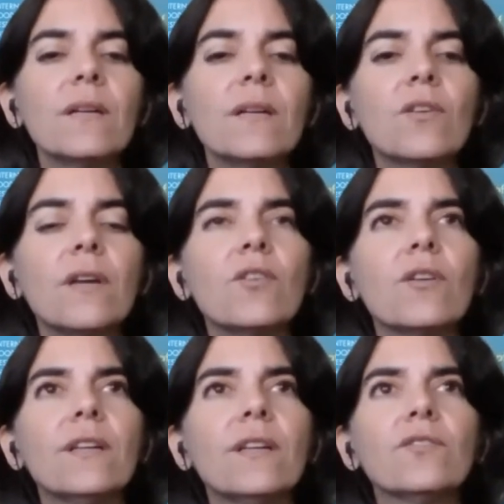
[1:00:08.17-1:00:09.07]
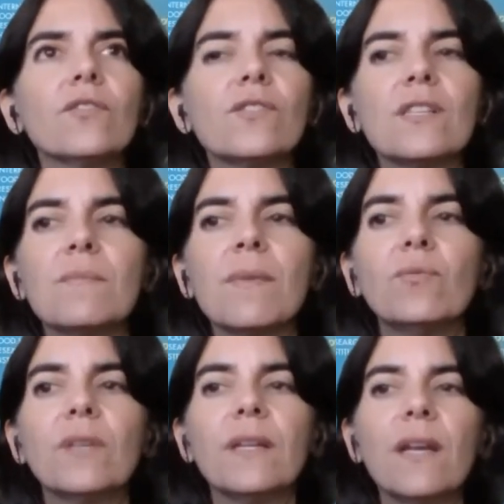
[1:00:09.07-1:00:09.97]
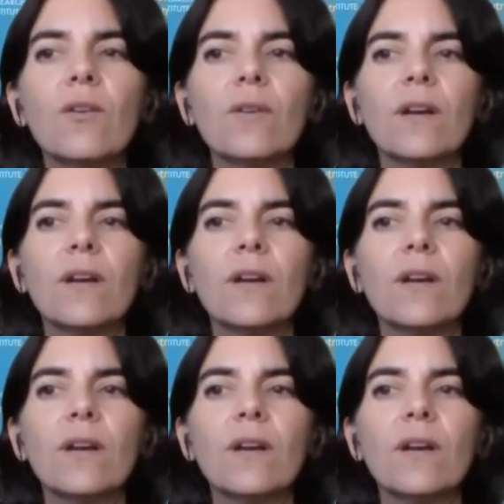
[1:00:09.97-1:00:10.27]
the webpage of this uh, event.